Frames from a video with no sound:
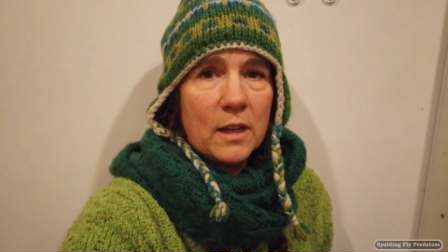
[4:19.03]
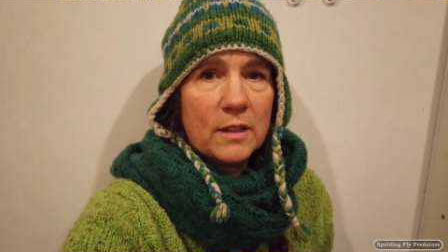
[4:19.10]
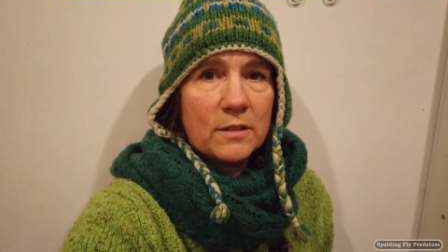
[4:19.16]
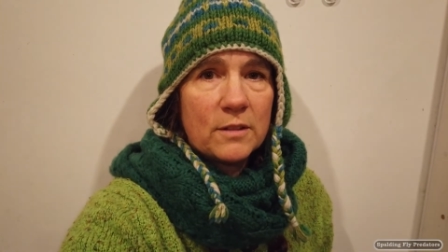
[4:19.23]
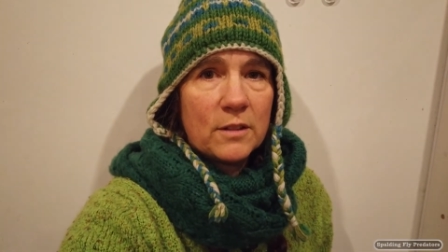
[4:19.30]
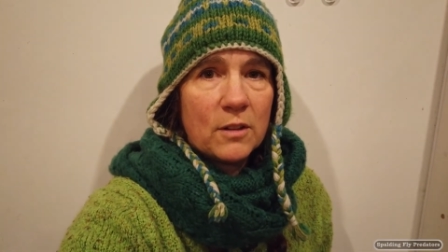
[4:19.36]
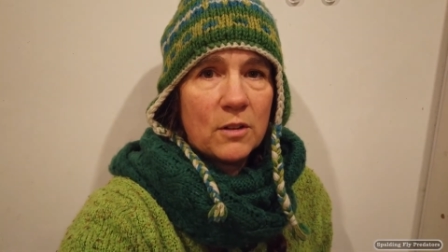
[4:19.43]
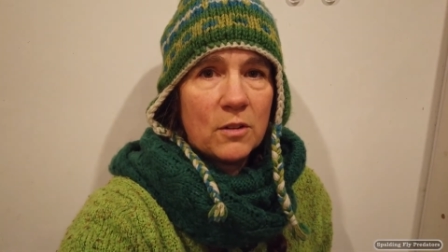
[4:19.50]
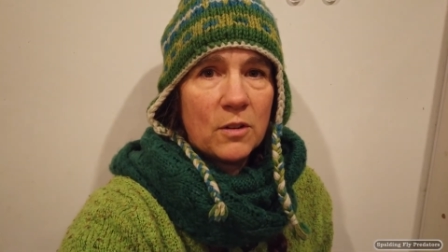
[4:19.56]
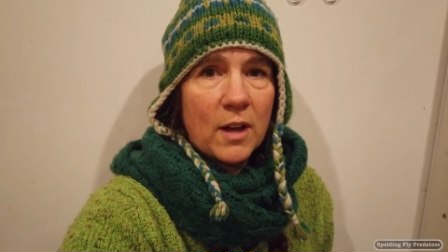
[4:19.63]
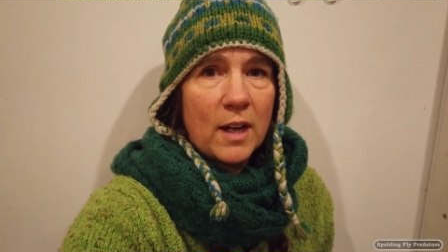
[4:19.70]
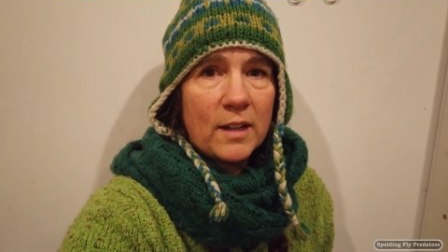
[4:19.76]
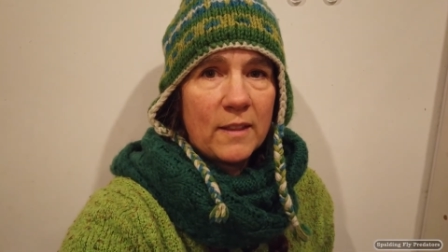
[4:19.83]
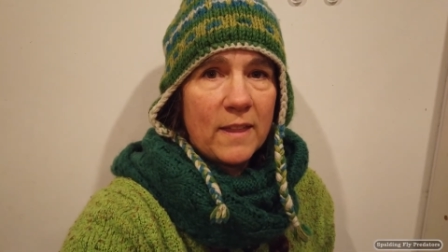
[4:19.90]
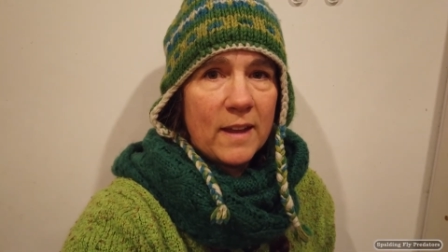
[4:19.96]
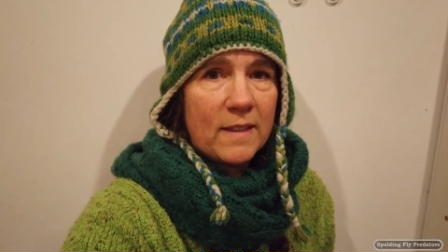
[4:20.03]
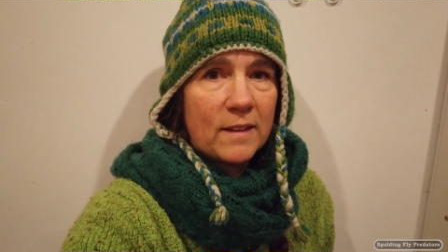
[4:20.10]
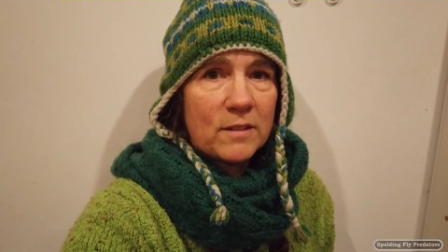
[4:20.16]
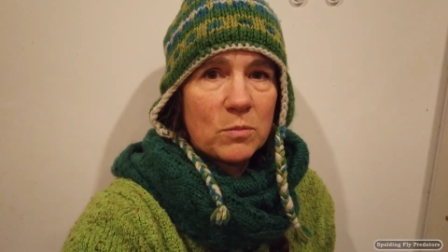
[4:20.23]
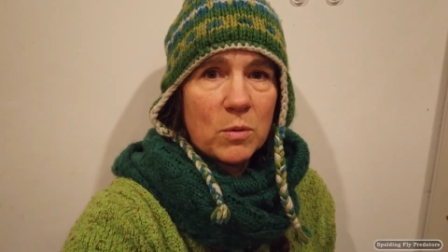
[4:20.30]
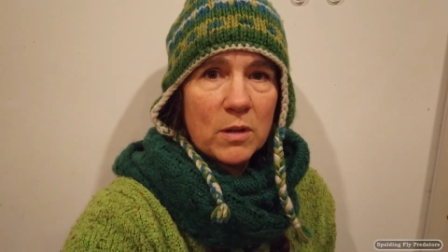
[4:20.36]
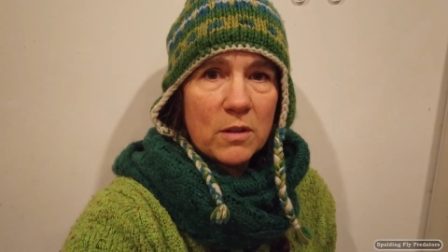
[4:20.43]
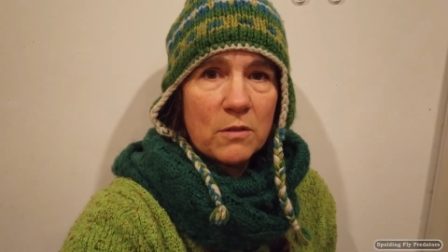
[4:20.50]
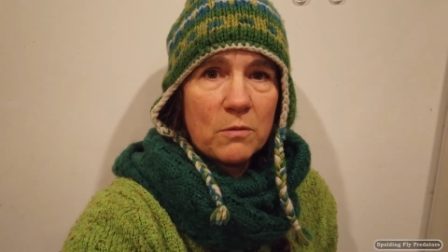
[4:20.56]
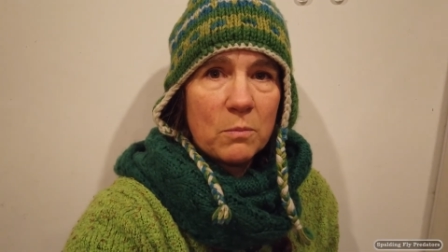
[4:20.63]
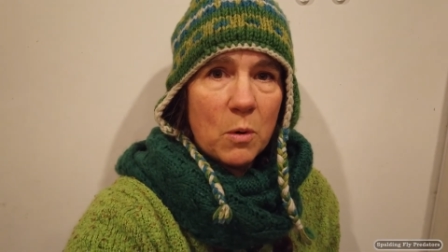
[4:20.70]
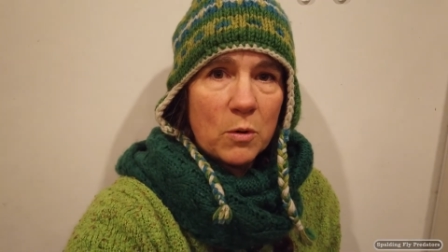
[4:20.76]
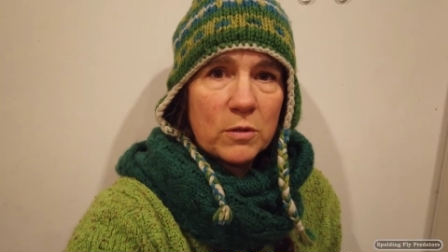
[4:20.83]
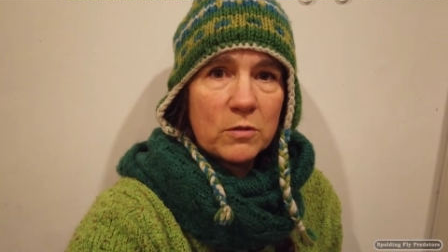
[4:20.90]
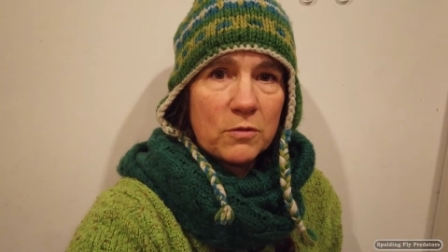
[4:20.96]
And so I think that's one of the
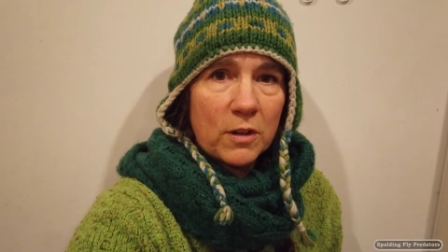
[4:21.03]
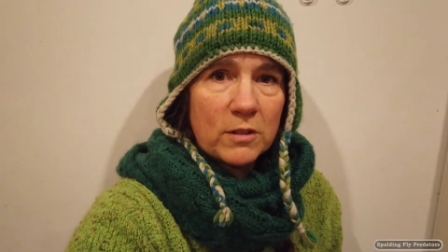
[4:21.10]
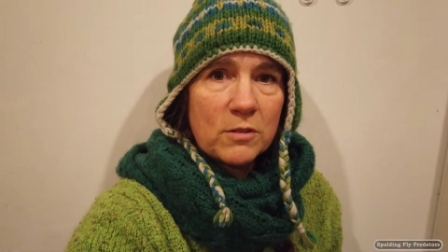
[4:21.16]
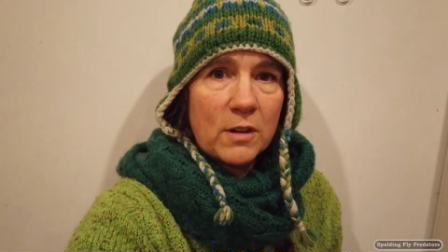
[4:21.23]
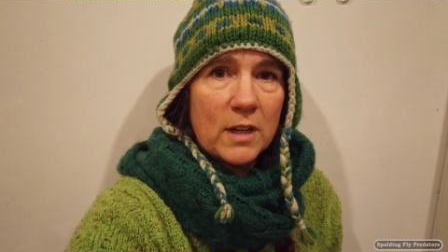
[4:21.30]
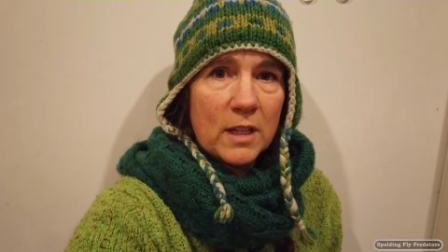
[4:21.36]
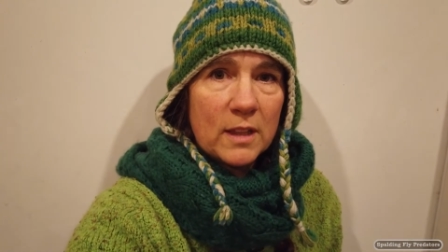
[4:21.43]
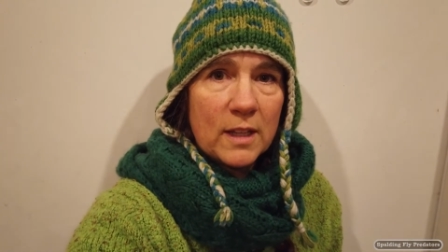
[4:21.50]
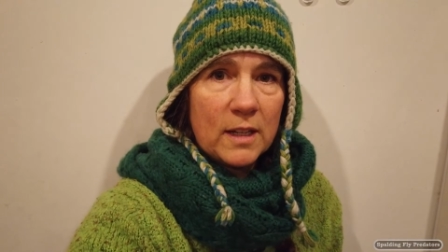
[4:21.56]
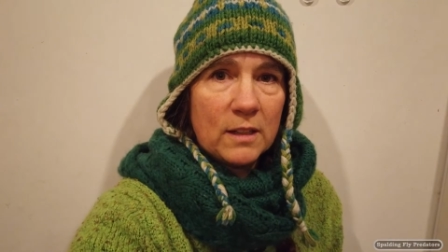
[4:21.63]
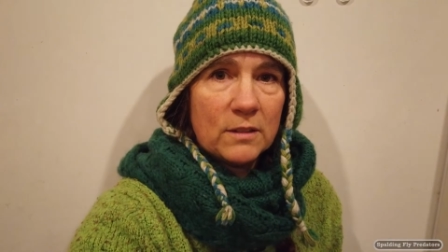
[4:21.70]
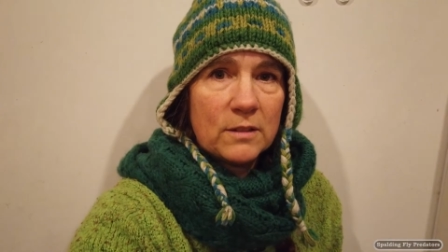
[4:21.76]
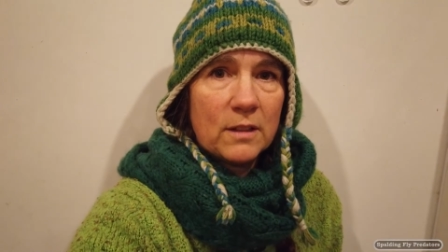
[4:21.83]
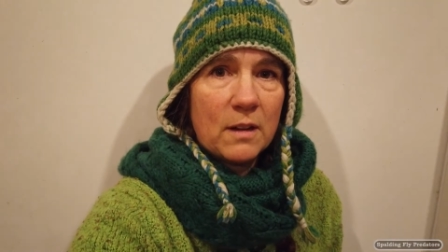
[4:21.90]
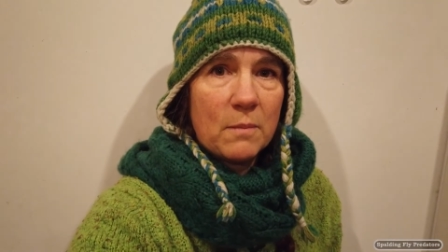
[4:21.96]
most frustrating things